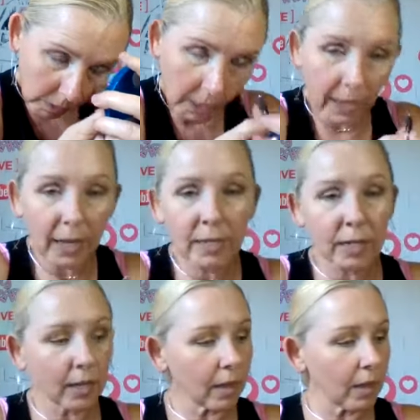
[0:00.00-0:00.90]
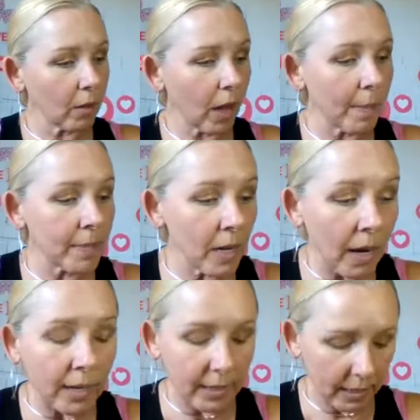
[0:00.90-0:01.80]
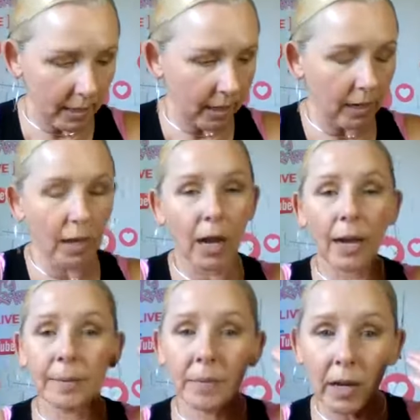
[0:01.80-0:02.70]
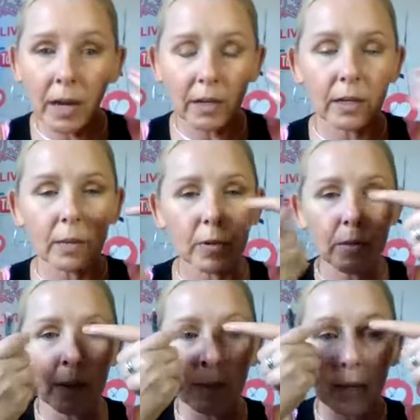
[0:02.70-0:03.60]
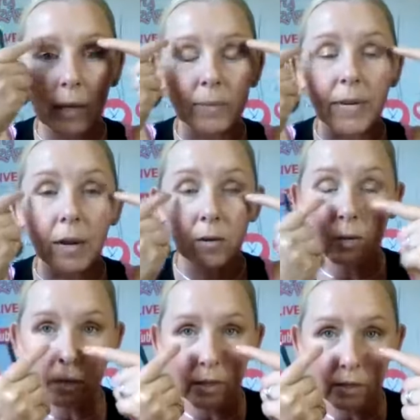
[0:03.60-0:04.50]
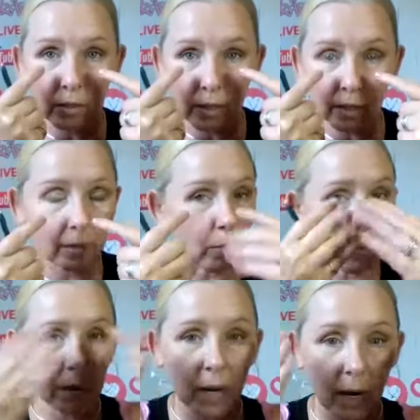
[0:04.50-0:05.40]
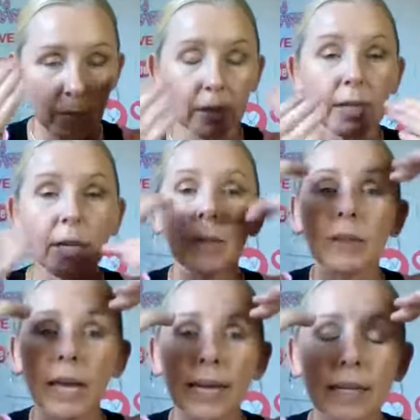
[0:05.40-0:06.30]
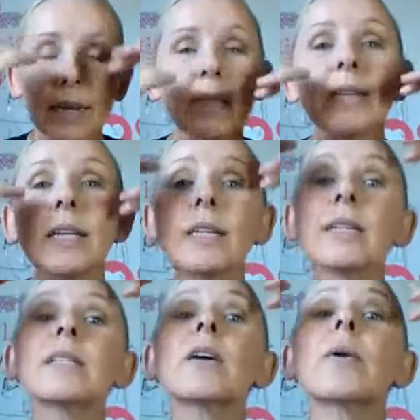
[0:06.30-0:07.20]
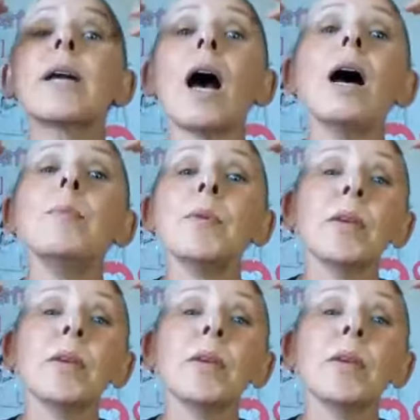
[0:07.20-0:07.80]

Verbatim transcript: And I'm not today, I'm not going to bring my makeup down underneath. We're not. We're going to keep it light. Everything is going up.